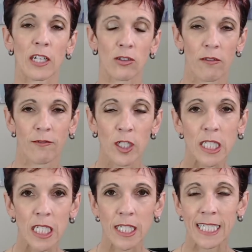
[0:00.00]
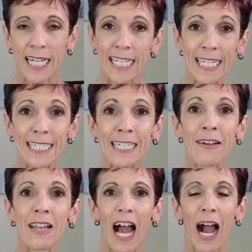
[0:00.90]
as confusing as that
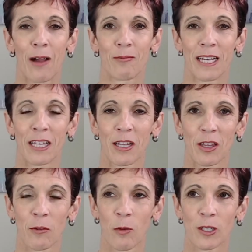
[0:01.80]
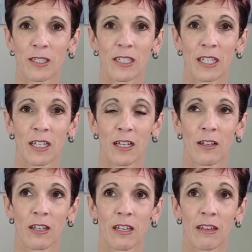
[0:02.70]
is,
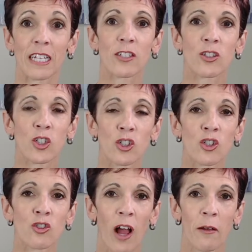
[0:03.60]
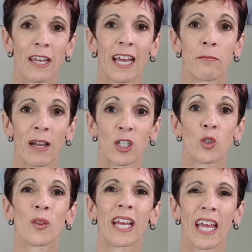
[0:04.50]
the thing is to just try and make
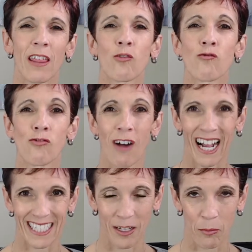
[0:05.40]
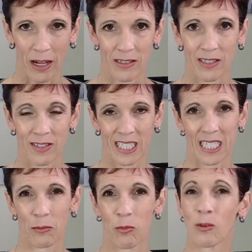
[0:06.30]
sure they get the right amount of
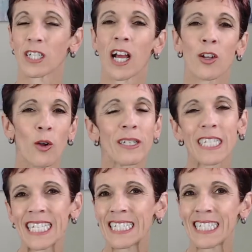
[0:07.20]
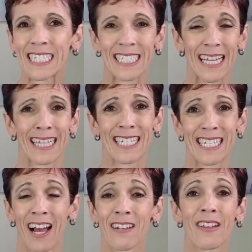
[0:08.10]
sleep, which I know is easier said
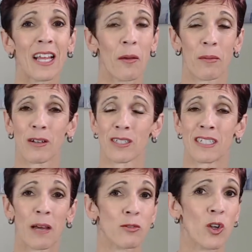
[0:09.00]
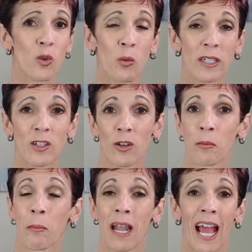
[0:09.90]
than done, because naps don't always
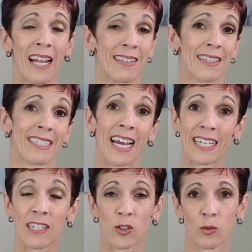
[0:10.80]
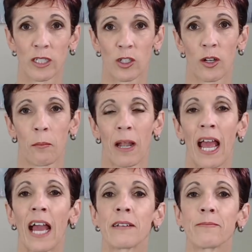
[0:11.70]
go to plan and the day doesn't always go to
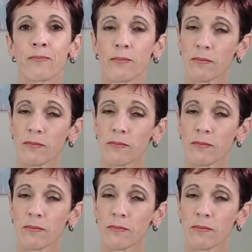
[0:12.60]
plan.